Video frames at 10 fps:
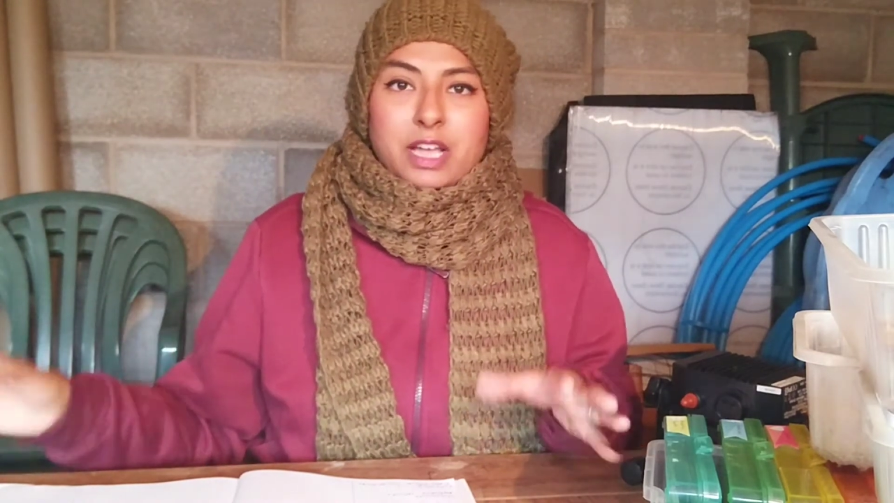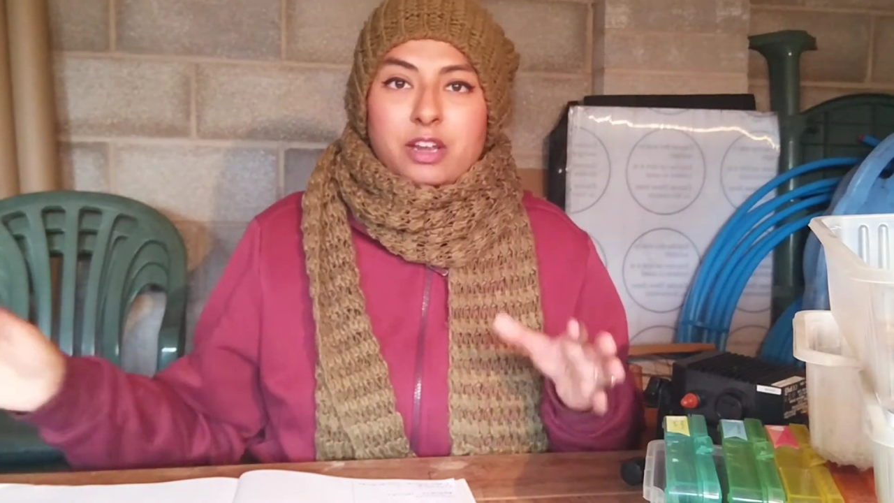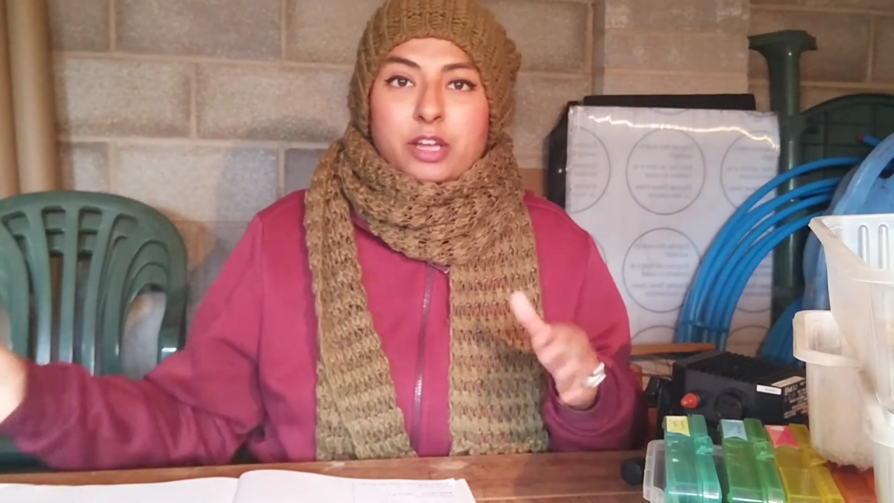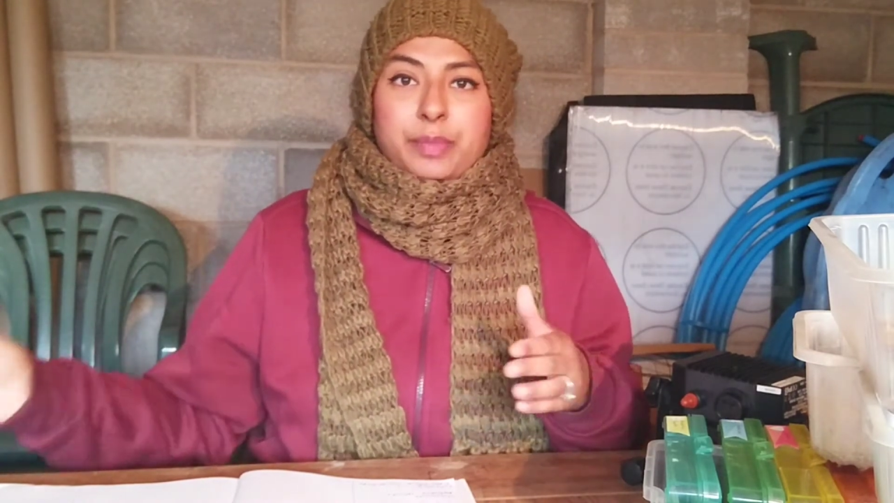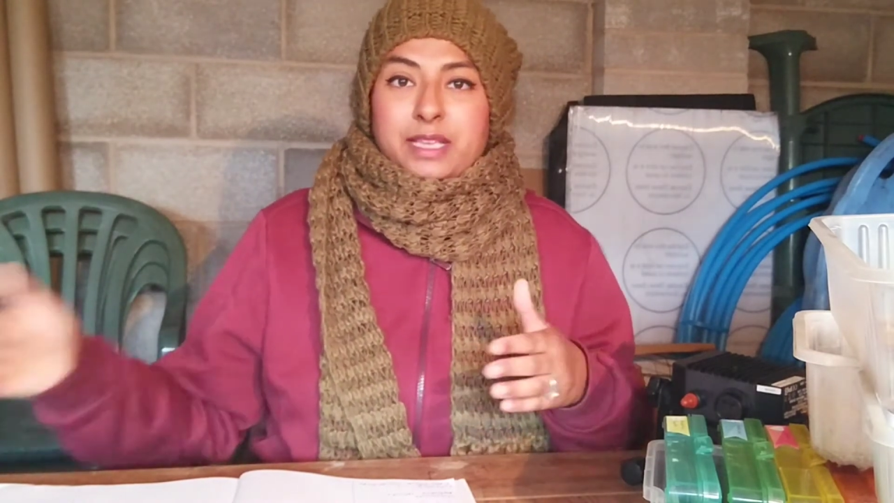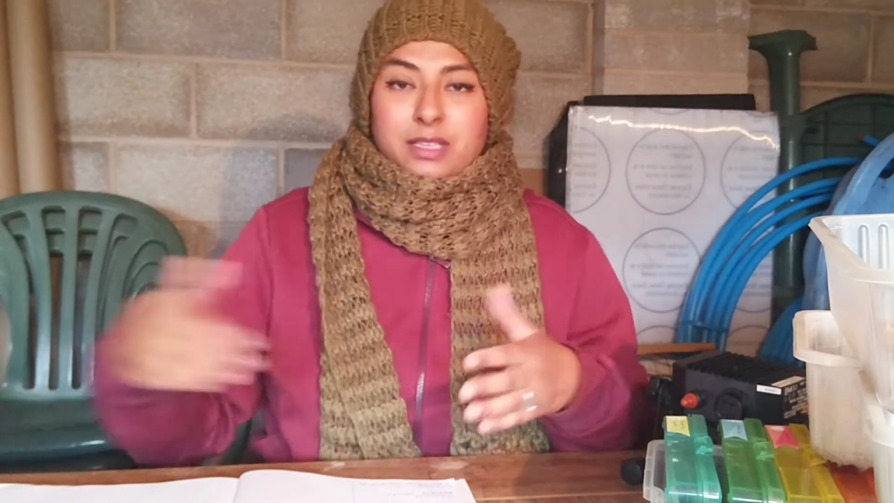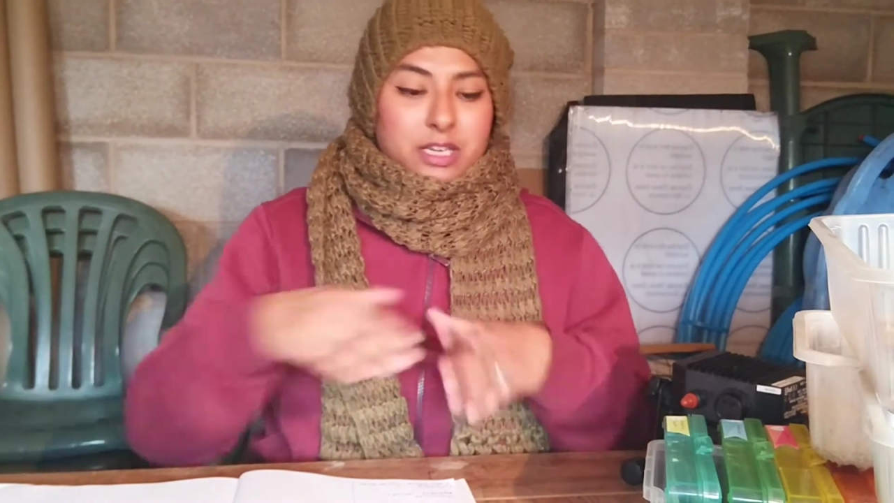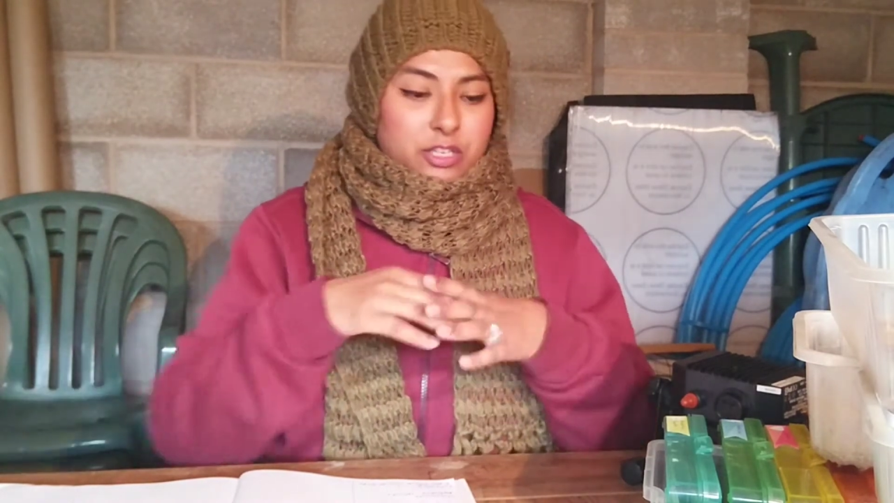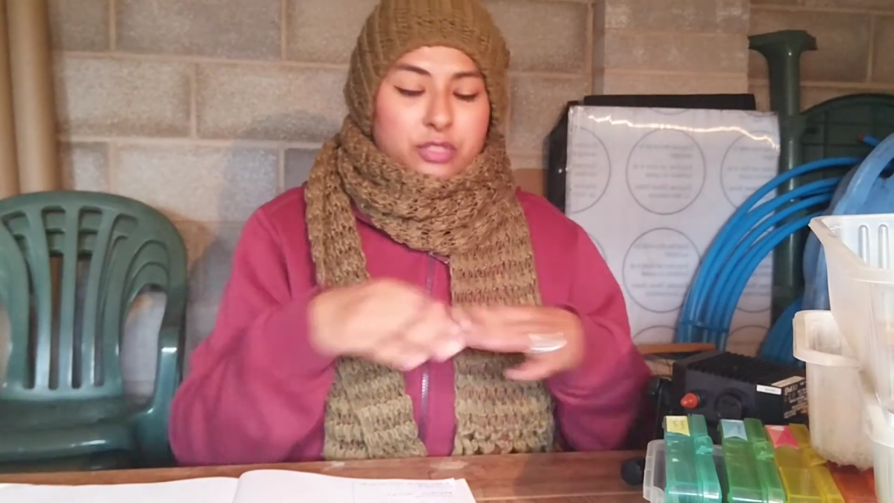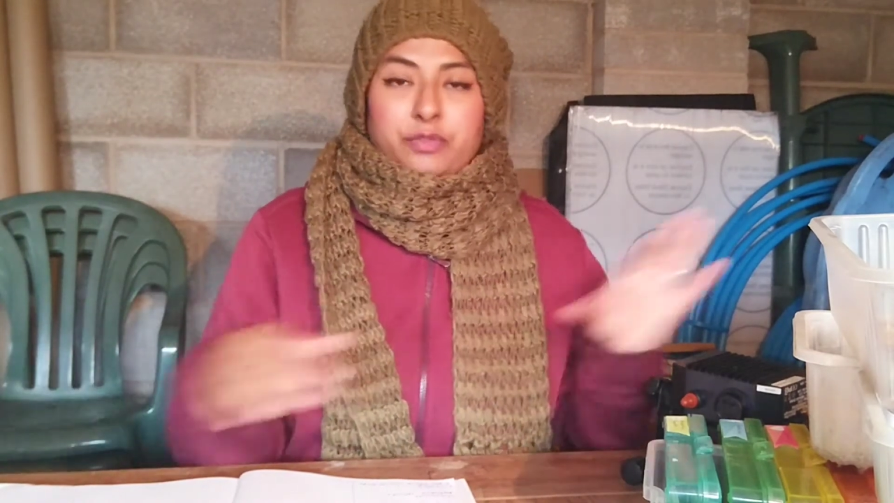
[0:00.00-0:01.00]
and I
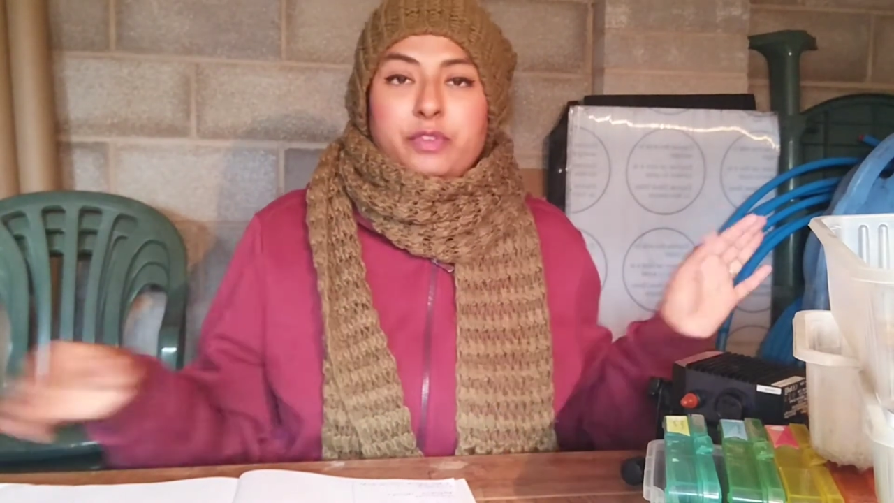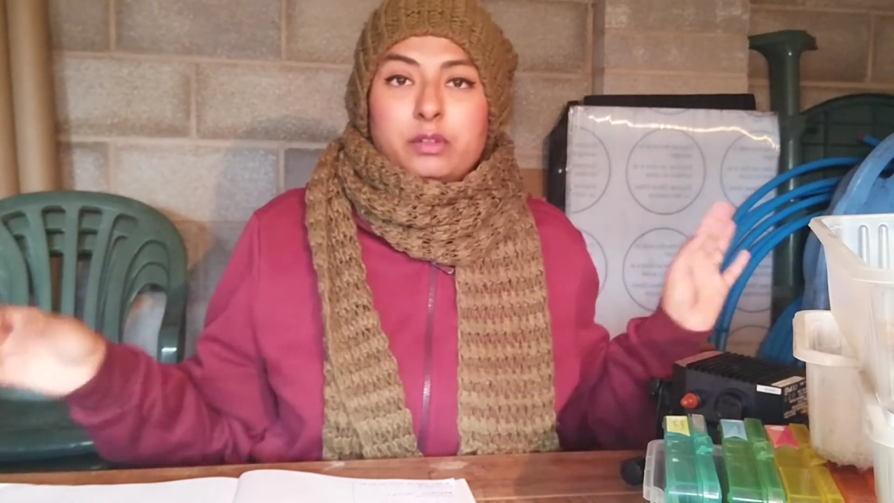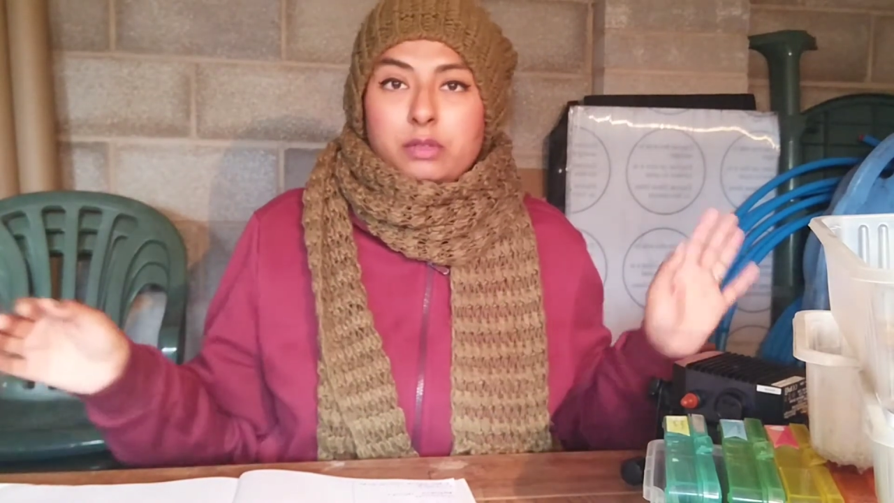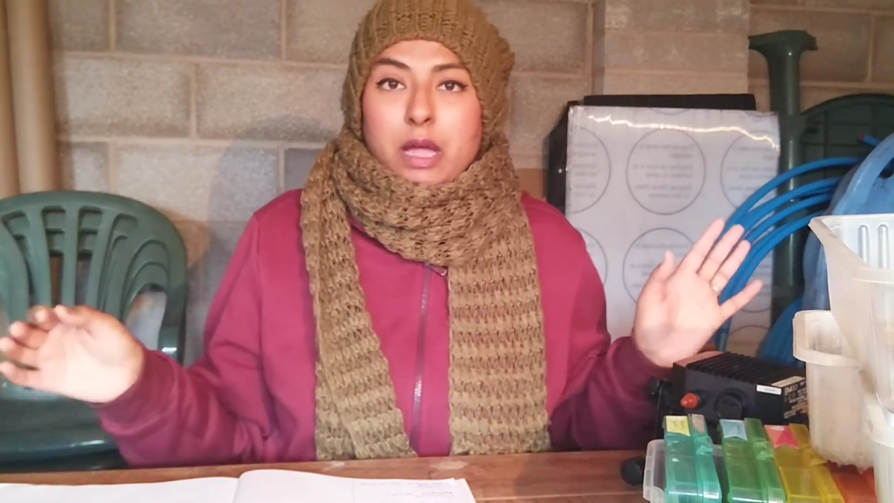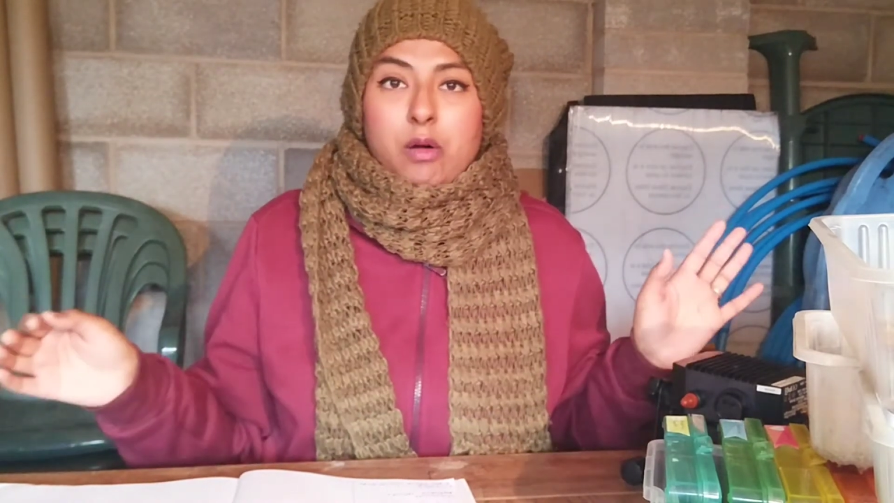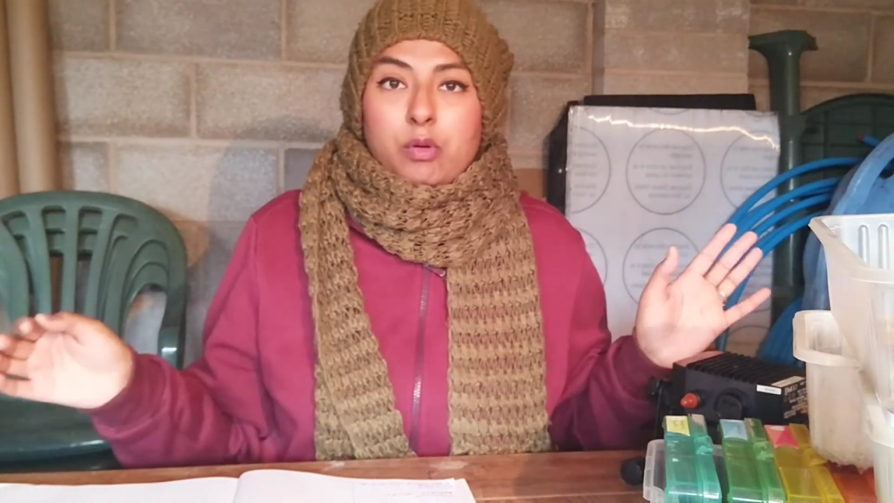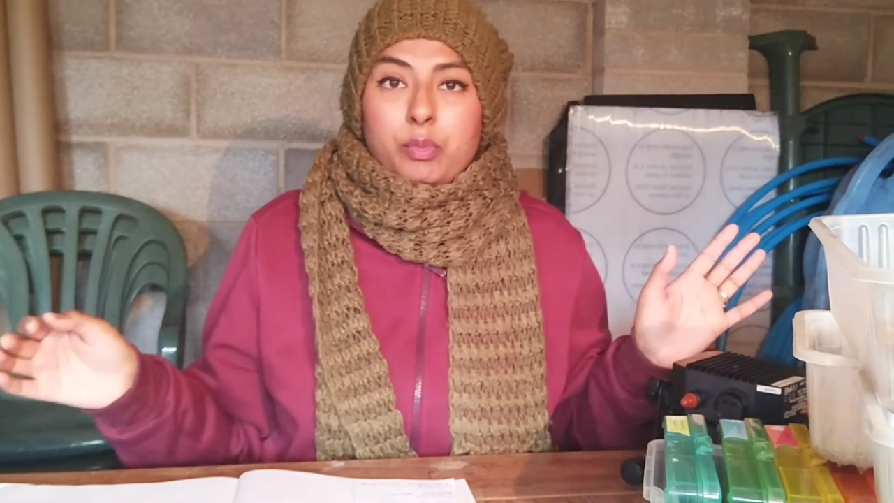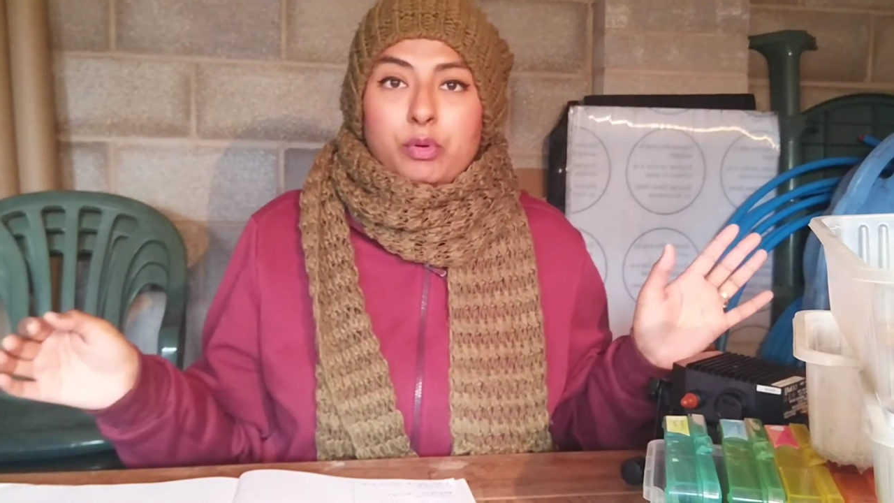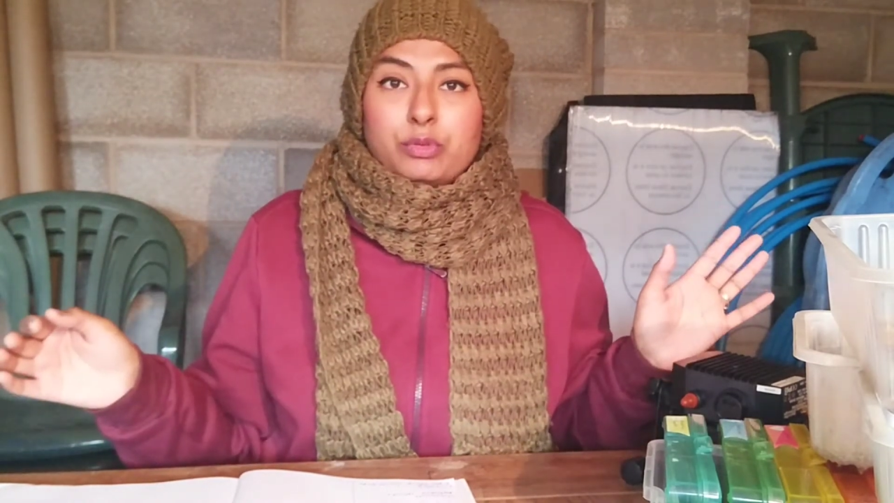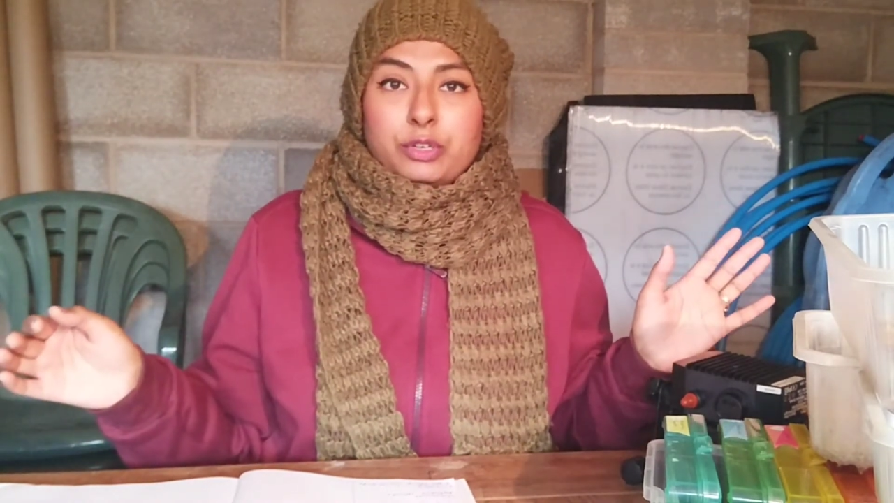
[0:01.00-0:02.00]
basically just filled that whole
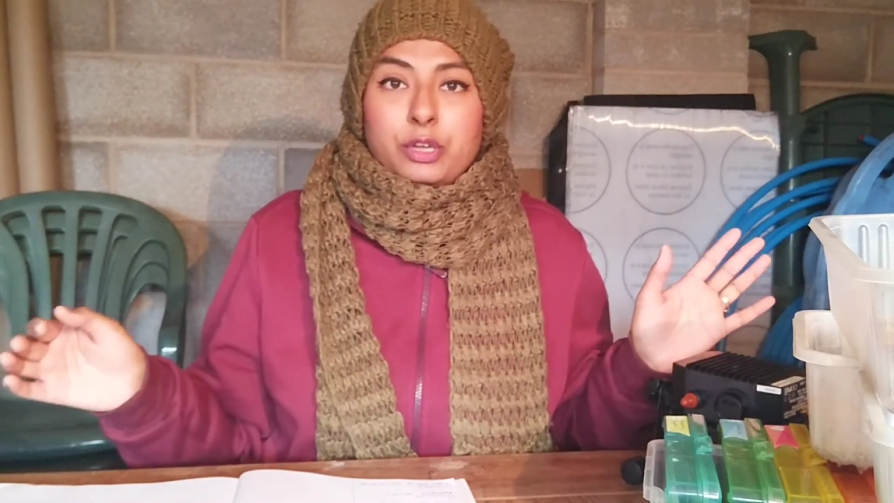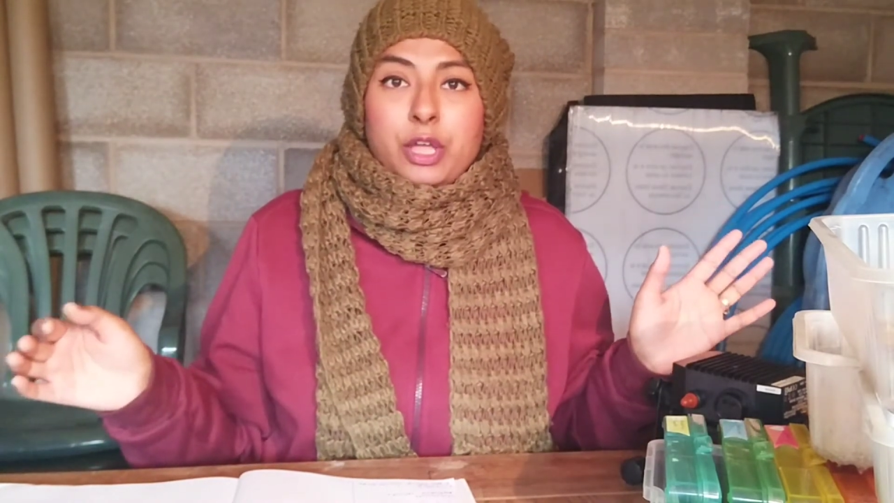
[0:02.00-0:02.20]
border